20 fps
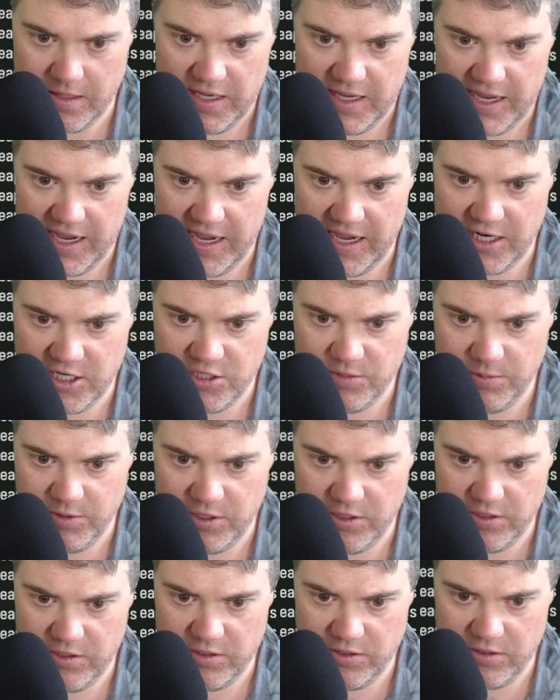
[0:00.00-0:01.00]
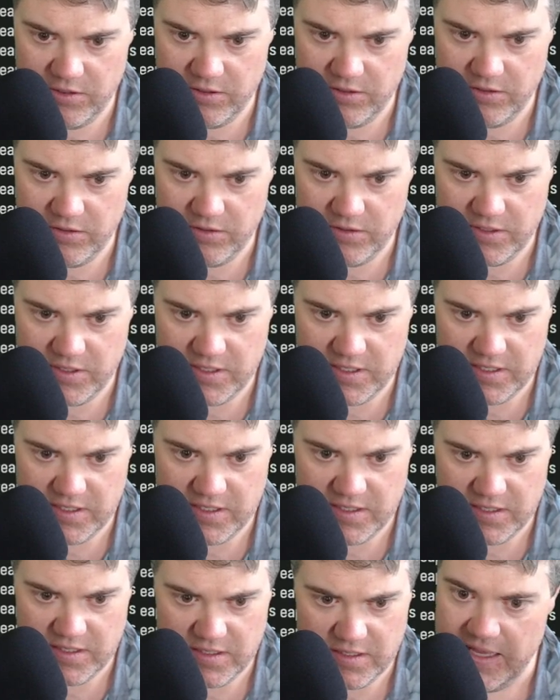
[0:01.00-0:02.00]

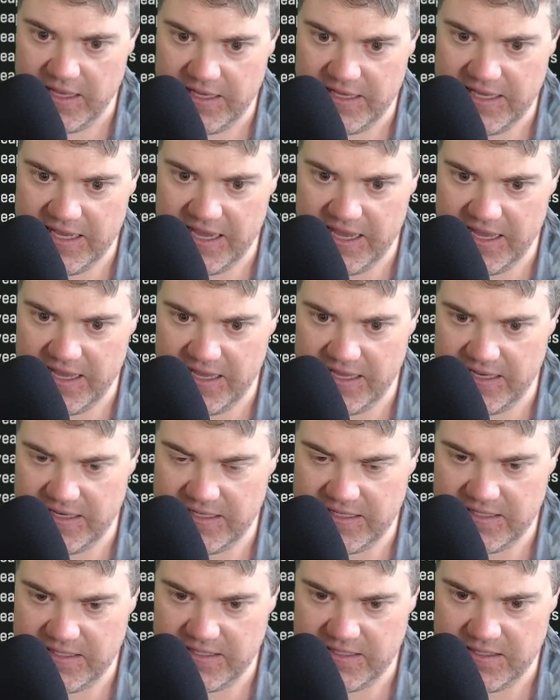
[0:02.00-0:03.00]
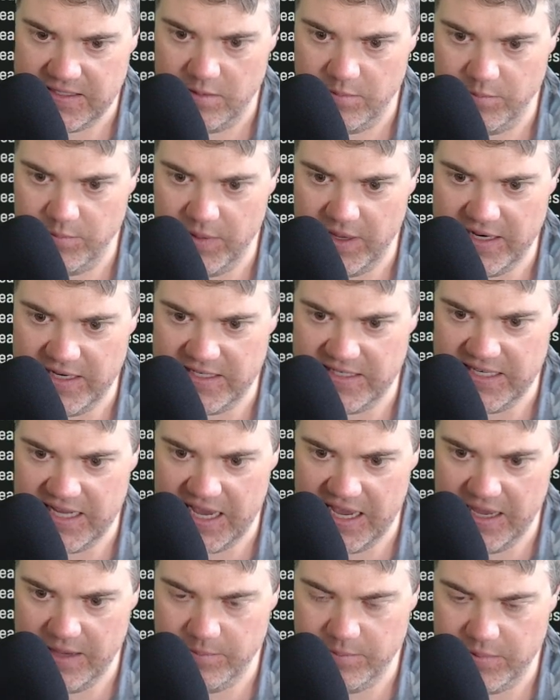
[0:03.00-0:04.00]
attributes get button
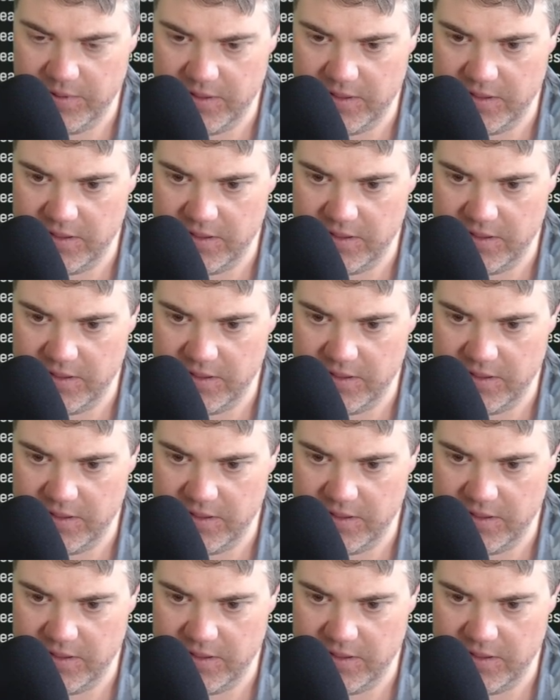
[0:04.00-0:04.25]
type.